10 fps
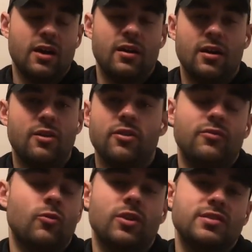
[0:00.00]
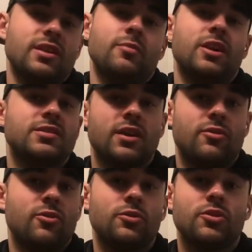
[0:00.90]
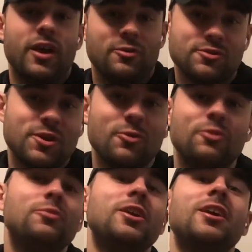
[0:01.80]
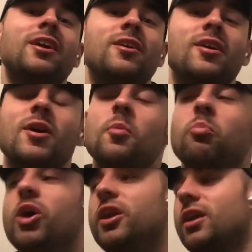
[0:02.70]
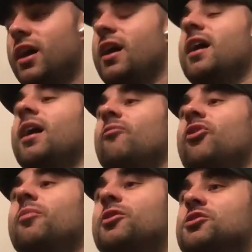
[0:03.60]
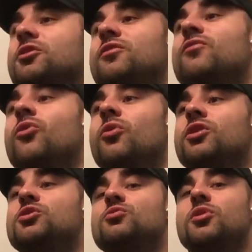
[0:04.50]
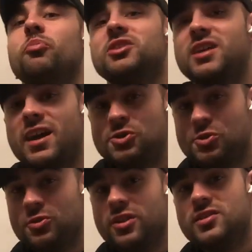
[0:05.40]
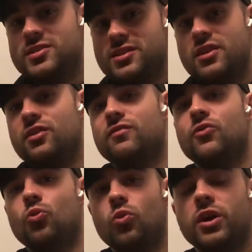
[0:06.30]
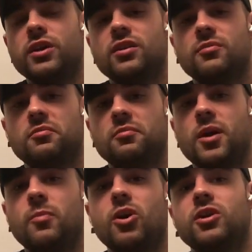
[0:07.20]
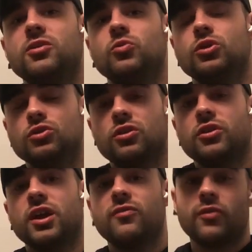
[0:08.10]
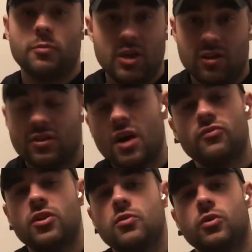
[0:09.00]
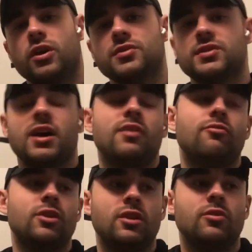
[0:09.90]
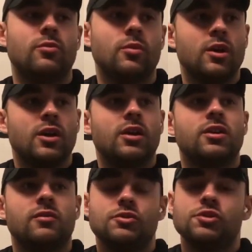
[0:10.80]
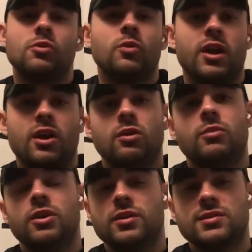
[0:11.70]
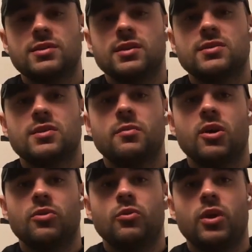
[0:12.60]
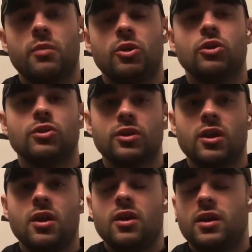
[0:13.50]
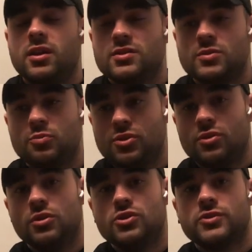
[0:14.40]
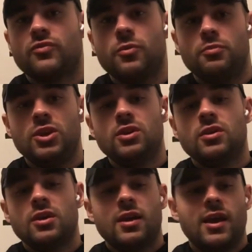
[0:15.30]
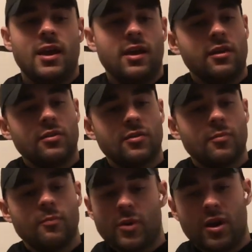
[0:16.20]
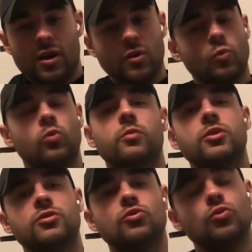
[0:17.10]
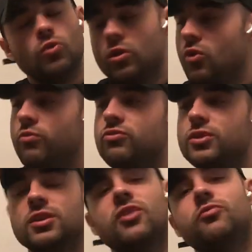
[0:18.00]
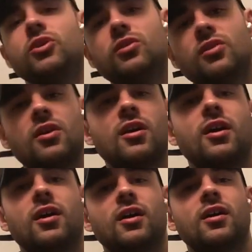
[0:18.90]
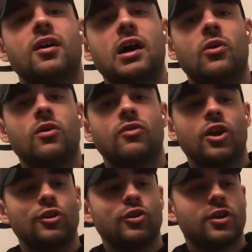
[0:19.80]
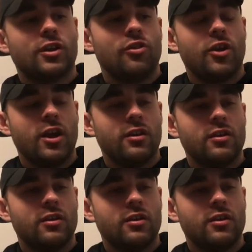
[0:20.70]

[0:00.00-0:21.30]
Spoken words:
I don't even want to say, because I don't know what the end result will be yet, but I'm very much looking forward to the potential that is there for what my body will look like for me, not for anyone else. I really don't give a shit what anybody else thinks about the way I'm going to look. It is purely just for me and my woman, who will hopefully love me however I look then.